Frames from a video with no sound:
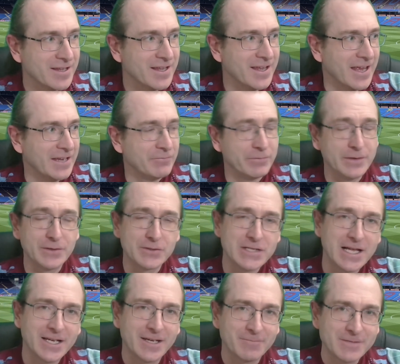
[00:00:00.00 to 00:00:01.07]
It feels
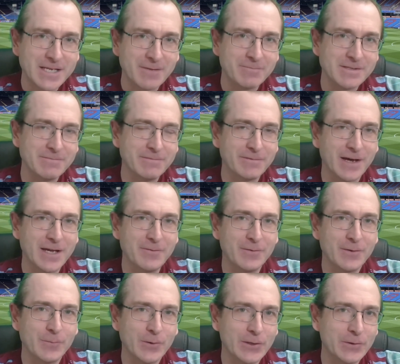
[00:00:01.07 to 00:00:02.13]
like I'm tempting fate
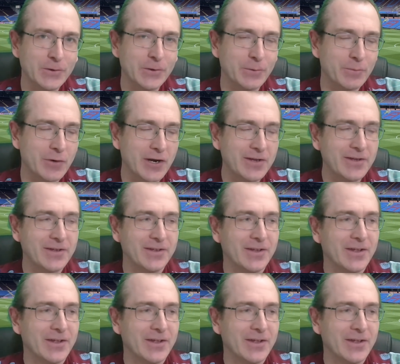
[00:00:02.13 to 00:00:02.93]
with a World Cup break,